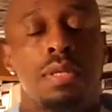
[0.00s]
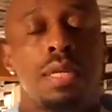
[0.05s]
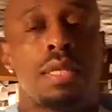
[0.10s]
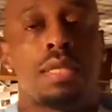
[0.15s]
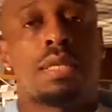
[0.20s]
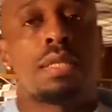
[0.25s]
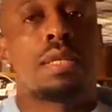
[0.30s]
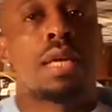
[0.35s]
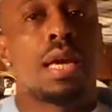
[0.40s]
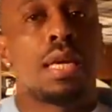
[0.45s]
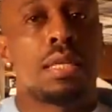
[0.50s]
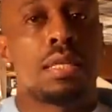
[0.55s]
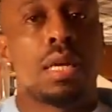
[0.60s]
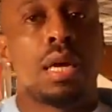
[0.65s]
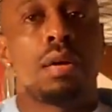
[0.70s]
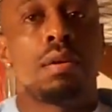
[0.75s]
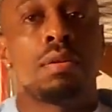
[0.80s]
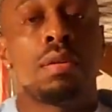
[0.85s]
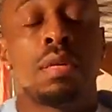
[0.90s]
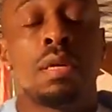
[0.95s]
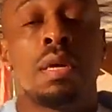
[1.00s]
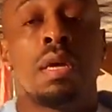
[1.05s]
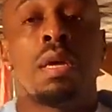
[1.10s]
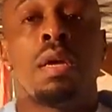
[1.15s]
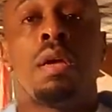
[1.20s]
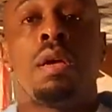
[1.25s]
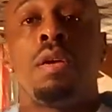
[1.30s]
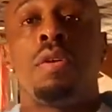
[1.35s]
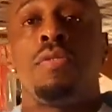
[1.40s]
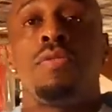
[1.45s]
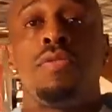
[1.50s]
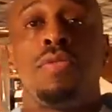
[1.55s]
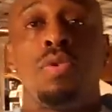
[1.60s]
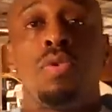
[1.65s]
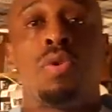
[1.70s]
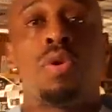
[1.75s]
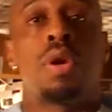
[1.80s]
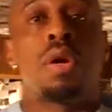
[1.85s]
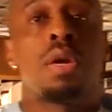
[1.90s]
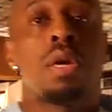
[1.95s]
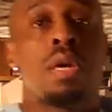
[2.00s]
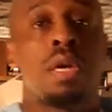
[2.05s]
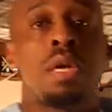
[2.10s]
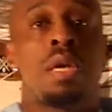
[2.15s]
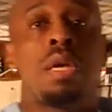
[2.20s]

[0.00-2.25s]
Check the sites out for